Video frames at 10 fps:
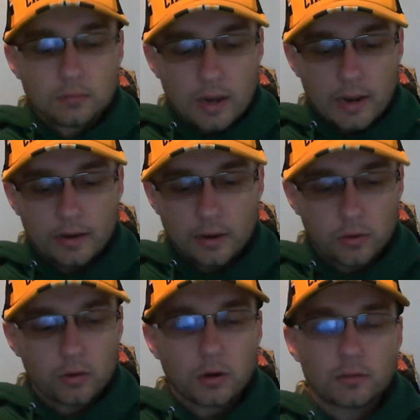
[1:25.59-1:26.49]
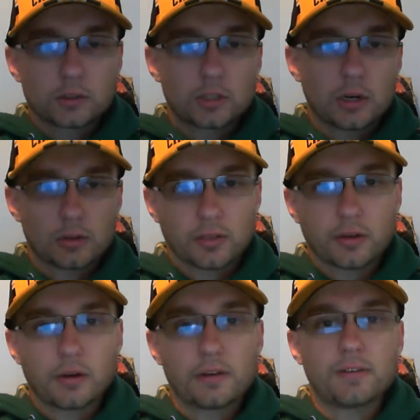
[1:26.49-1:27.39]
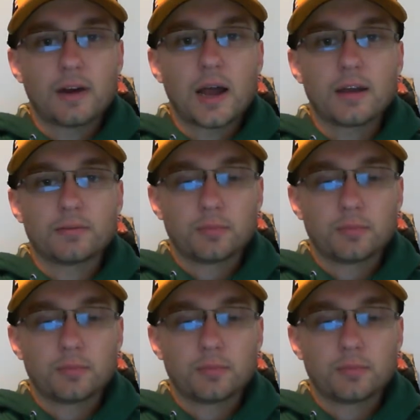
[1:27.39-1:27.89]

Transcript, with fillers: I know Kovalchuk's thirty-five,